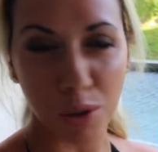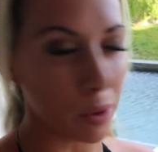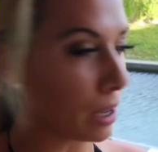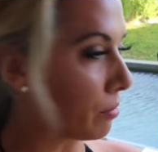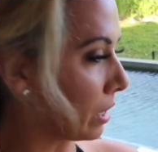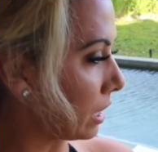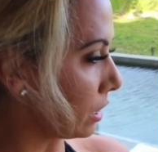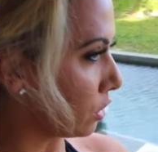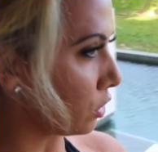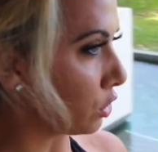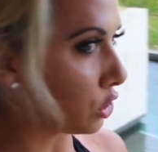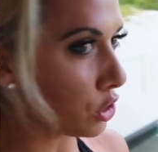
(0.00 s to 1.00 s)
So we have like a
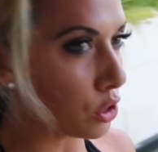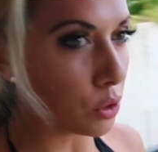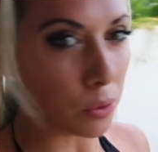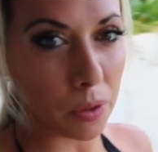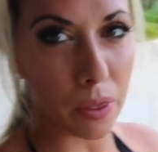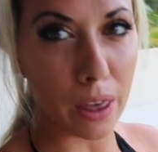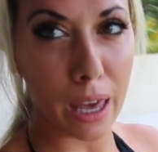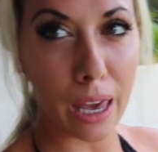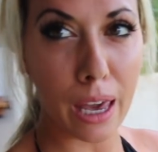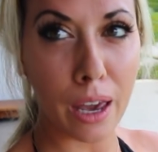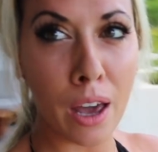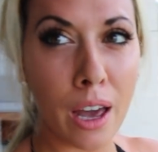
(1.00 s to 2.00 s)
little lagoon
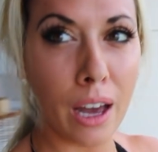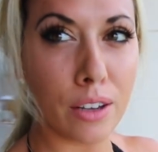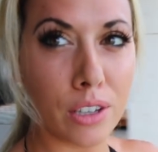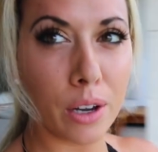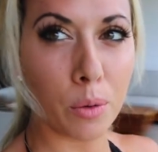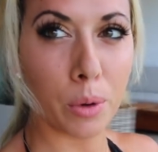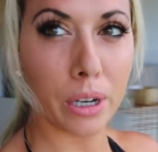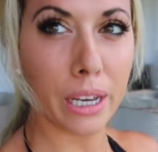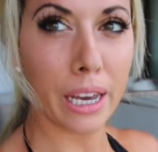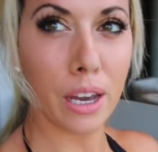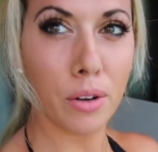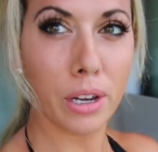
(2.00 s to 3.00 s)
thing. I was kind of
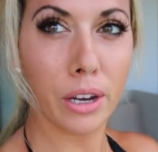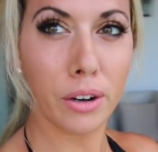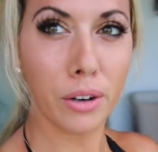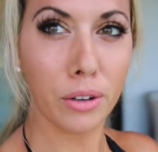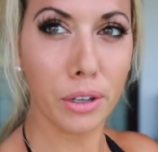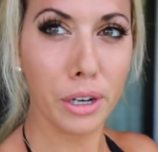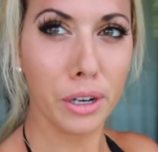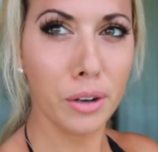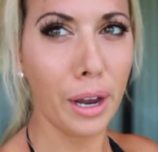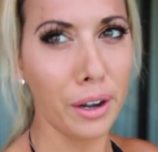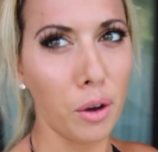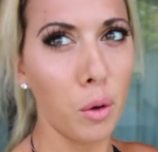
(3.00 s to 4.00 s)
working out here
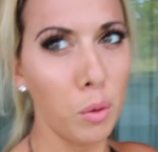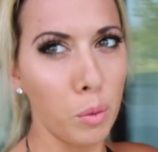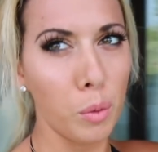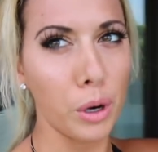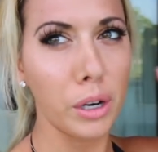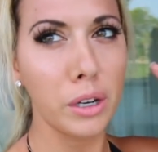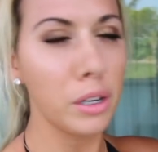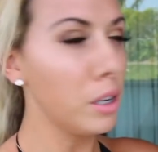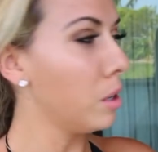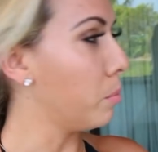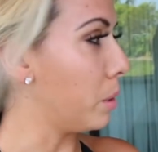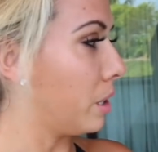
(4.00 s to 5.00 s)
earlier. I know, work,
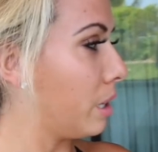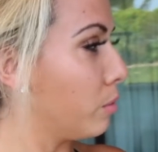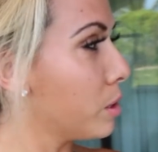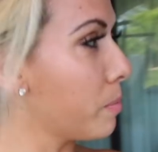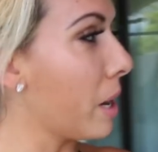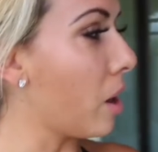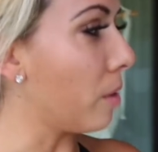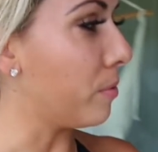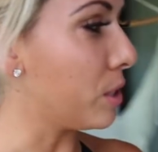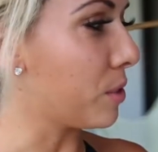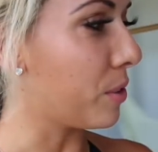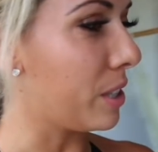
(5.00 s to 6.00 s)
but it was my
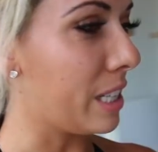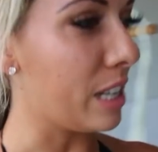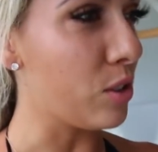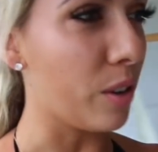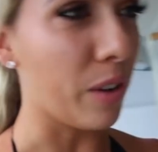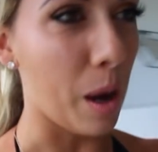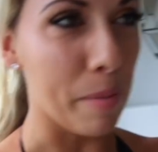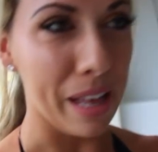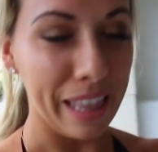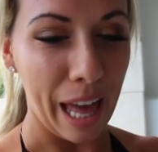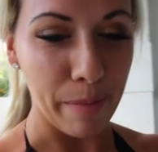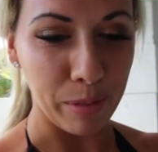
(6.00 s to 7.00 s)
office for the day. So I've got
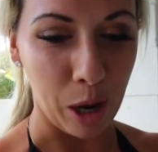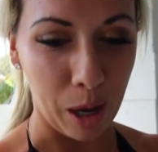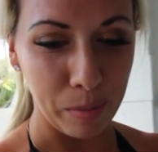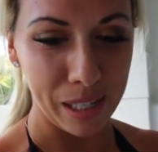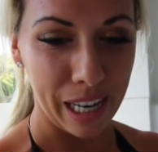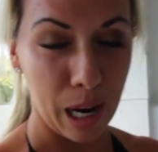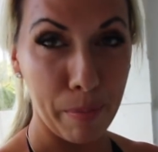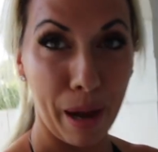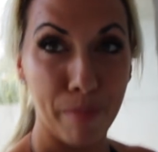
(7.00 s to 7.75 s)
my laptop set up.